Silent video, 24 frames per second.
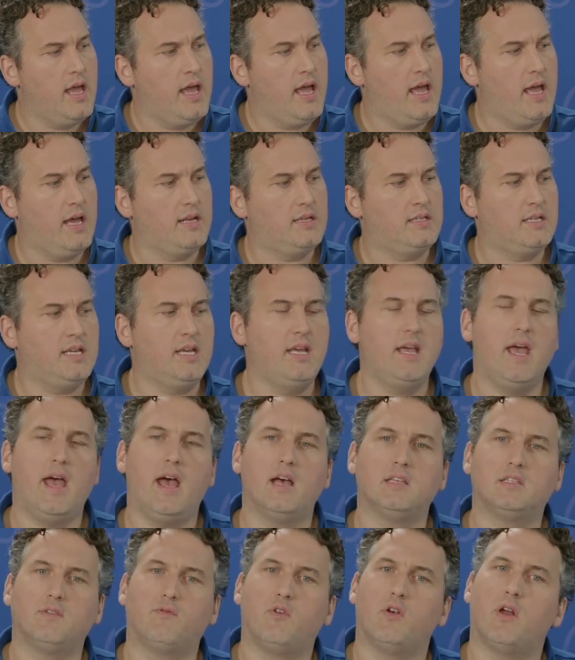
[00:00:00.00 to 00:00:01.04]
And
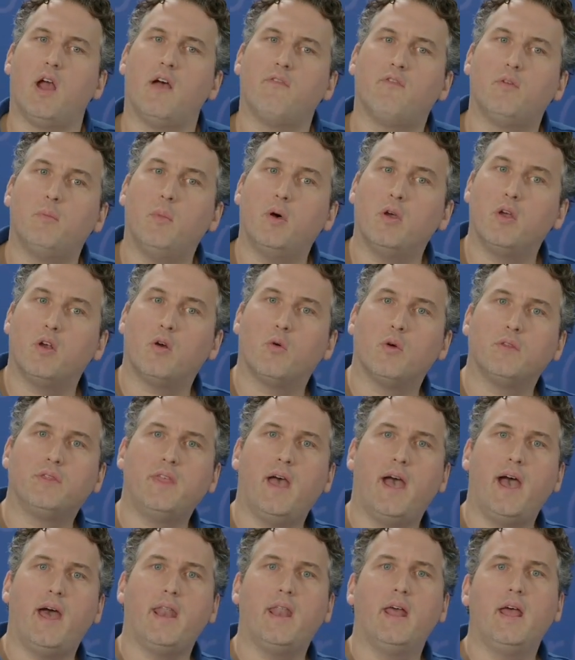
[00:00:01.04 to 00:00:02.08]
TS, if you're not familiar with
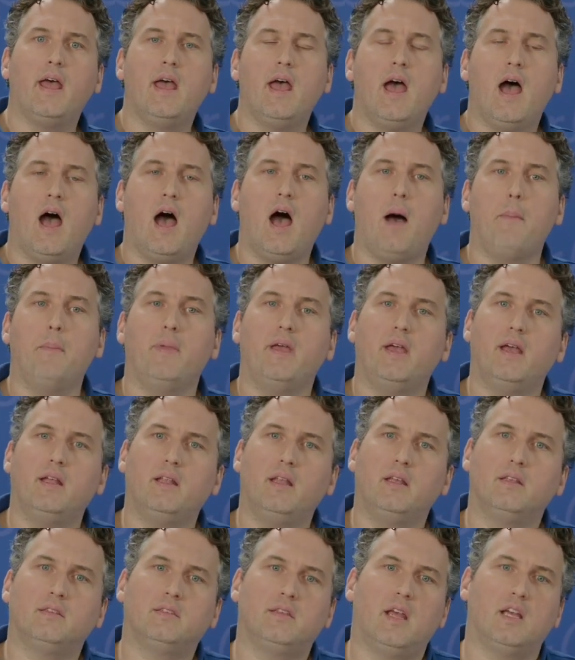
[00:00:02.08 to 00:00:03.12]
that,
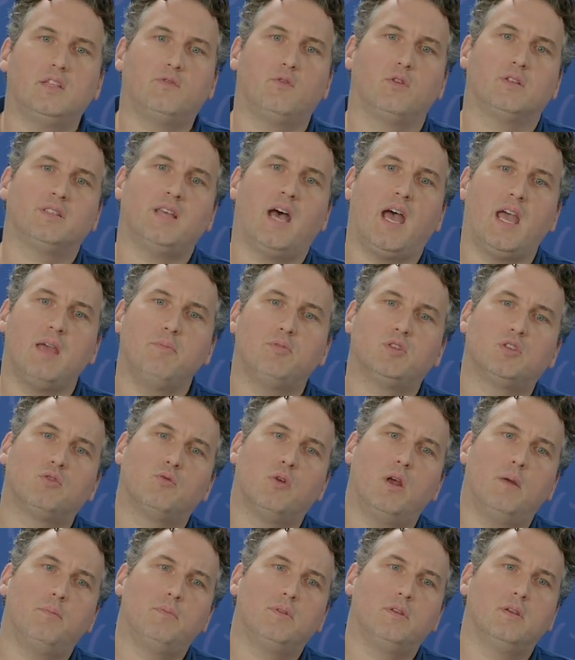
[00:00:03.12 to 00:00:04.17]
it stands for
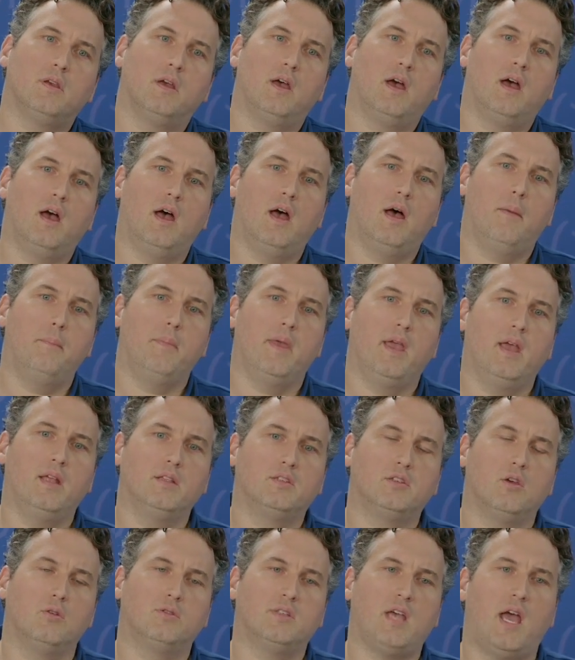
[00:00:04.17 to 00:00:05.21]
TypeScript. And
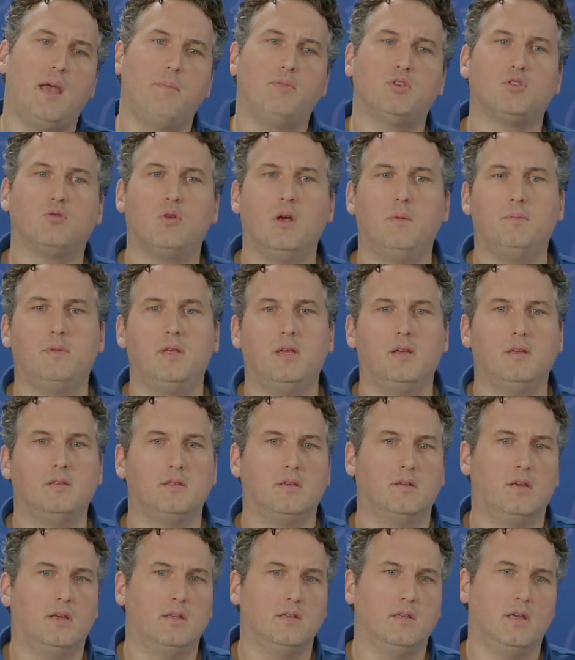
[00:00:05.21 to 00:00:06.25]
so TypeScript is
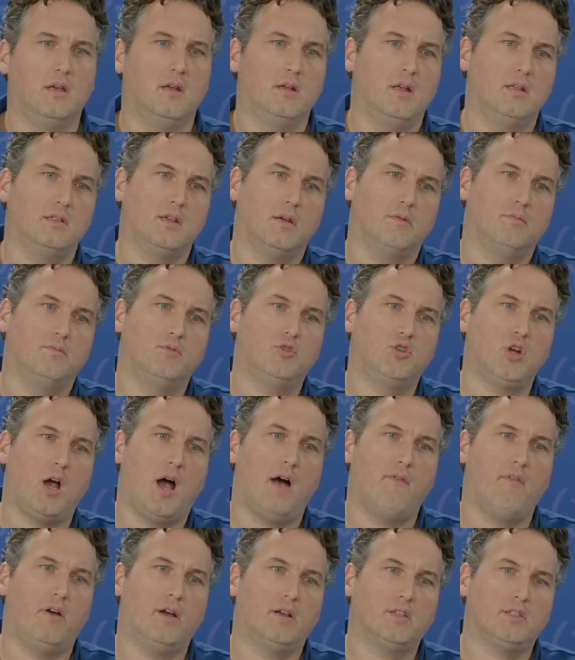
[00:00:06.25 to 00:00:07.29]
a
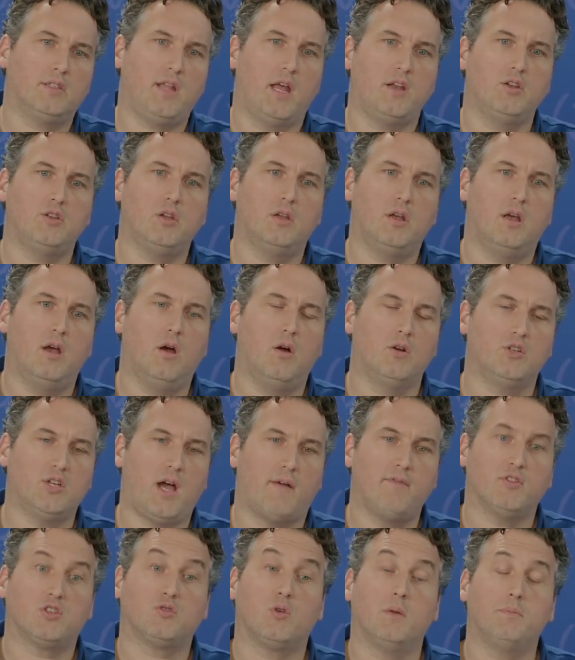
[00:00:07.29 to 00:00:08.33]
Java extension or
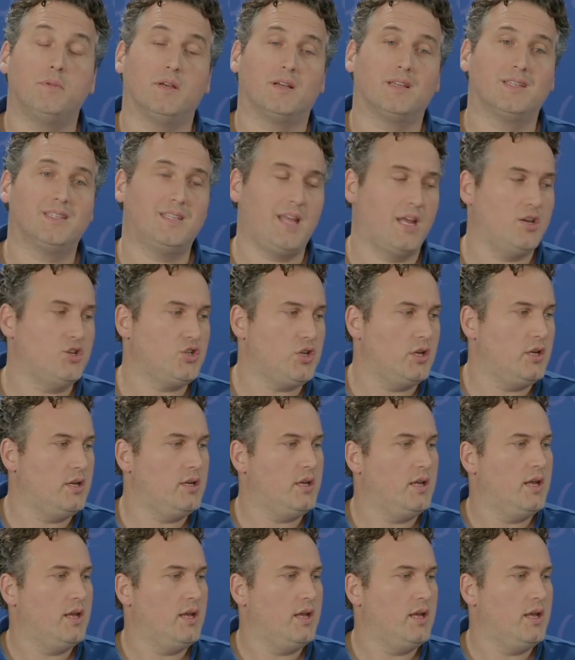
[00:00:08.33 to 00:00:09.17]
JavaScript extension